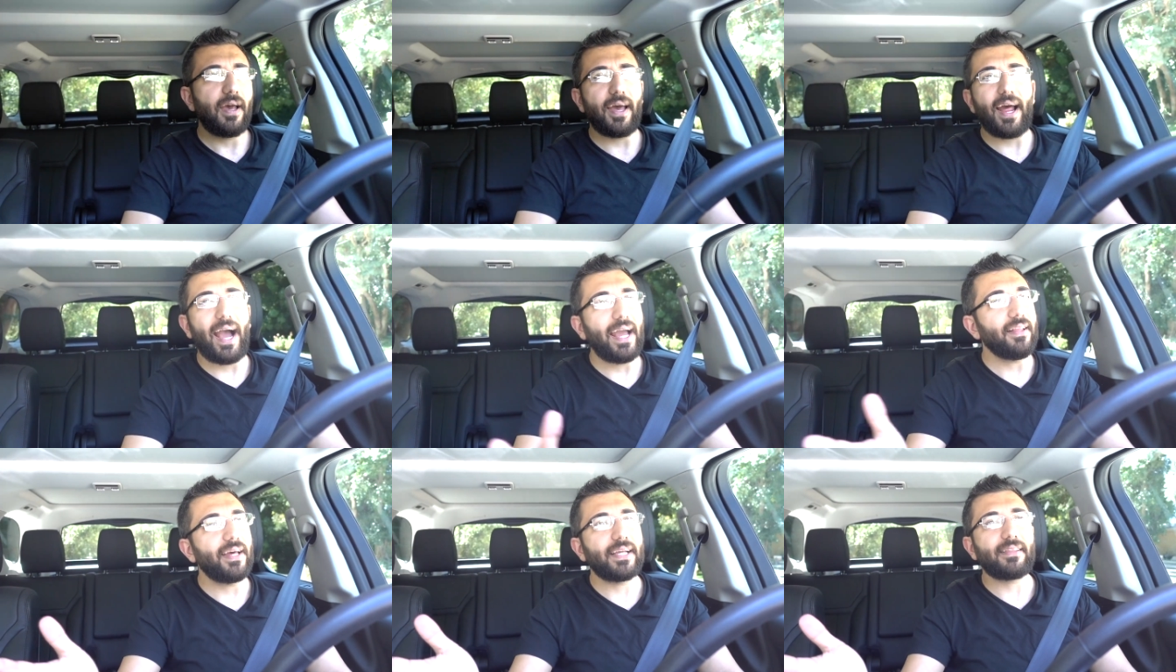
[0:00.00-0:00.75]

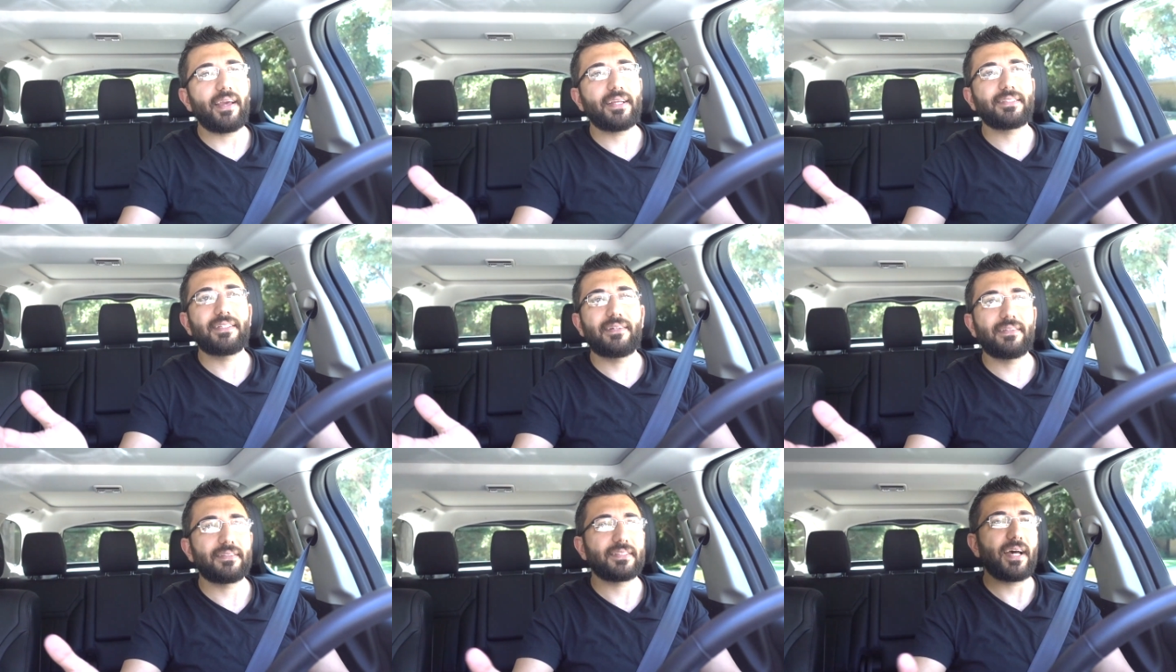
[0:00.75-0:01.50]
I like the
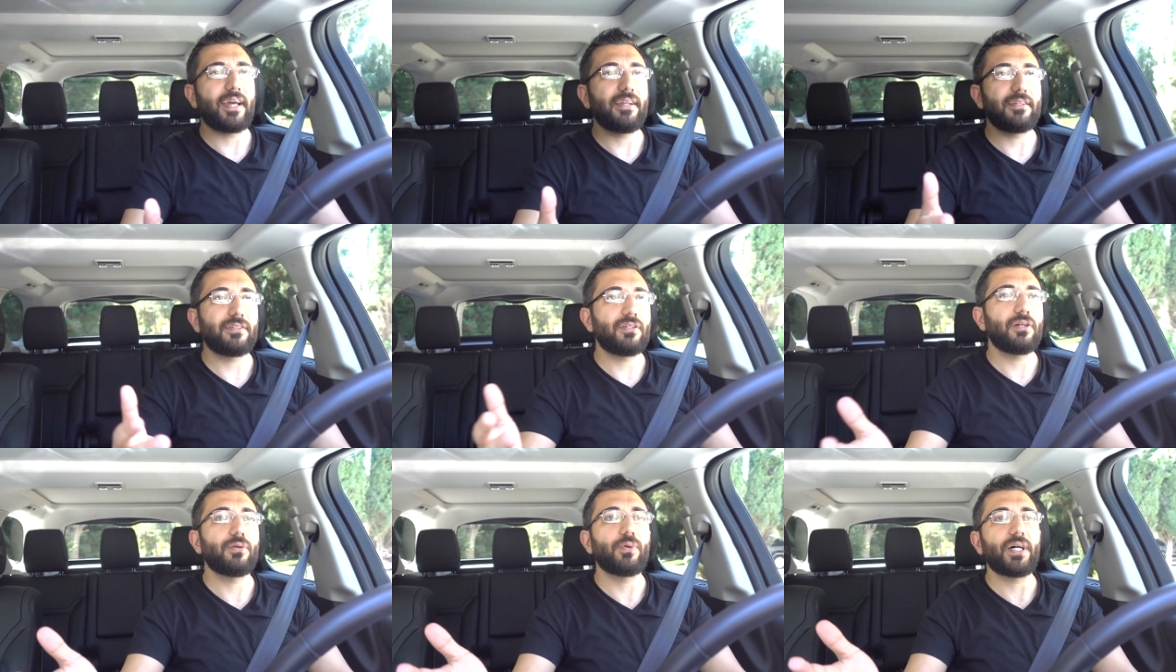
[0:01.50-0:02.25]
exterior design, and you
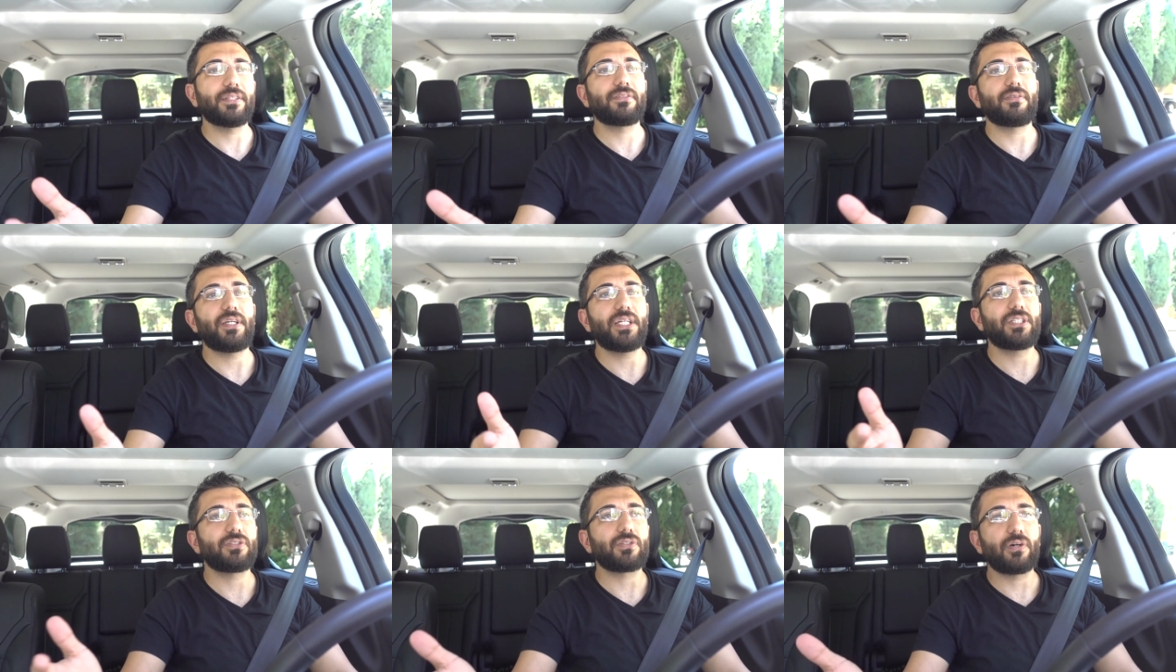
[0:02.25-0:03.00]
know what, to
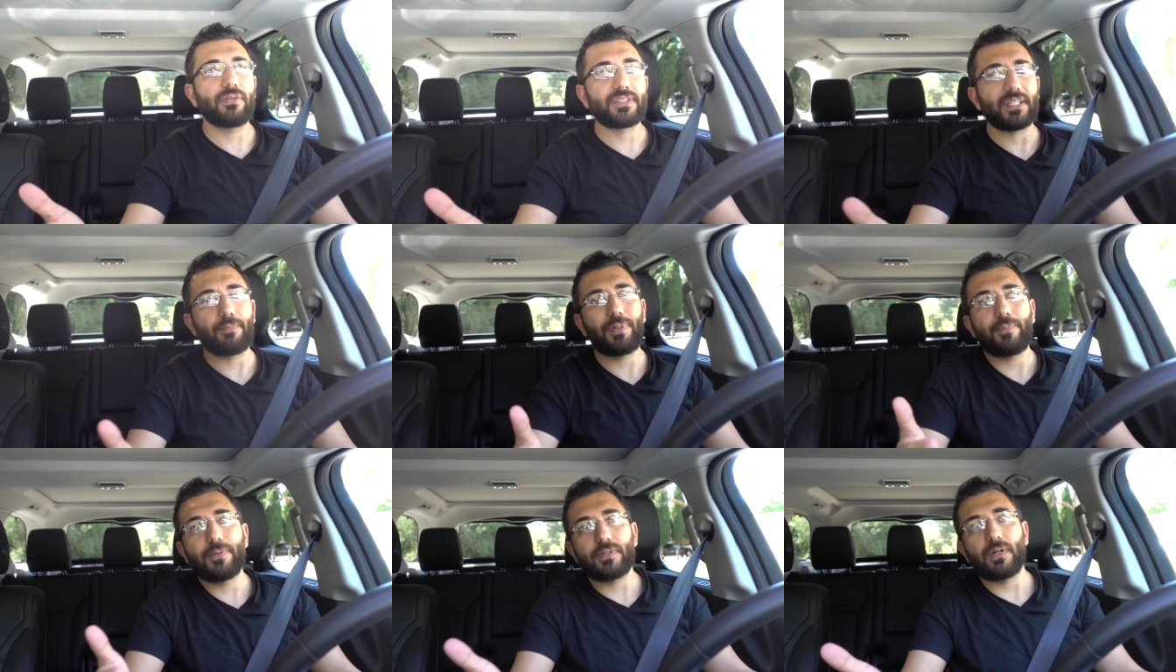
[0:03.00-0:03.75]
each its own. Some
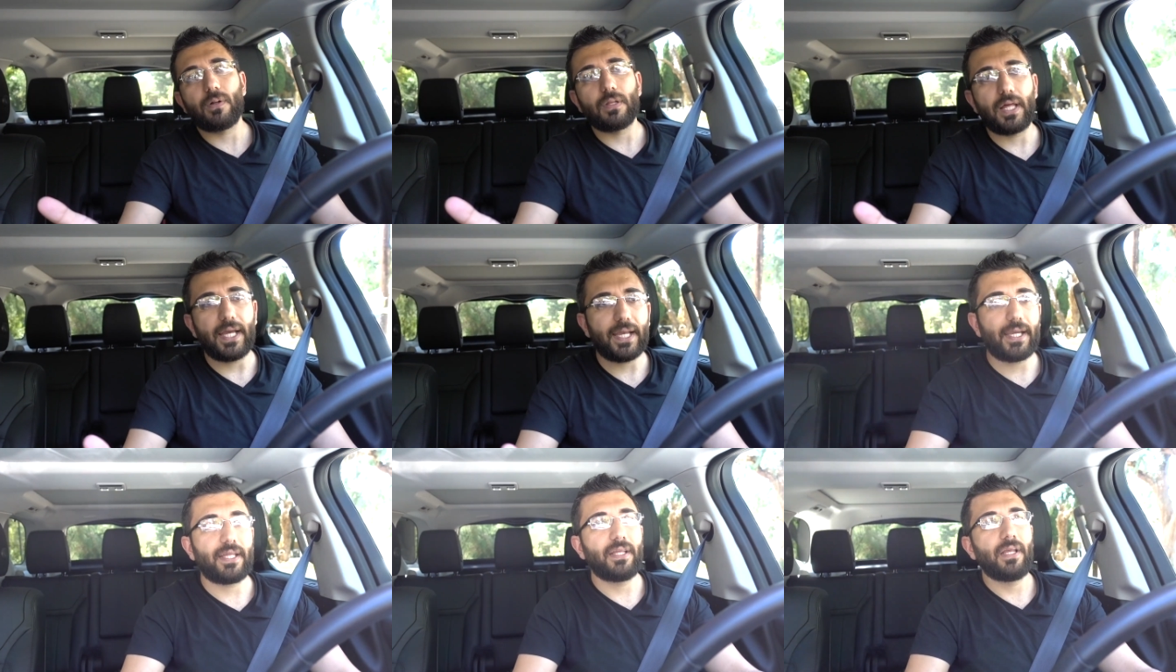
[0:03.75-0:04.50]
people don't
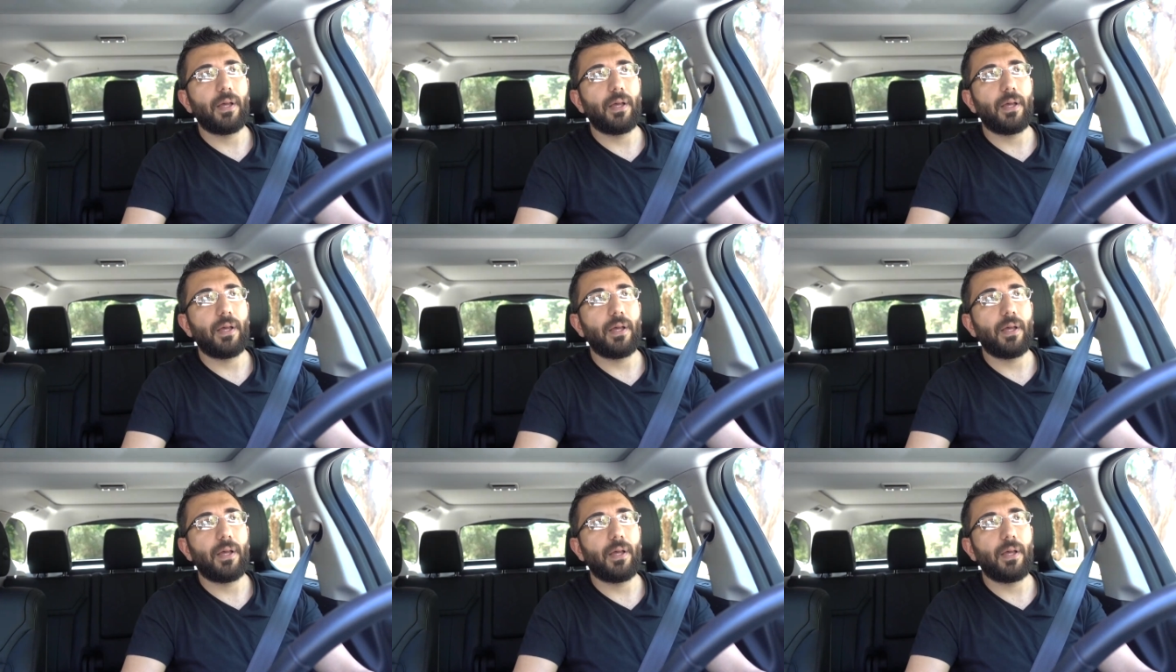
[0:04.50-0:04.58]
like it,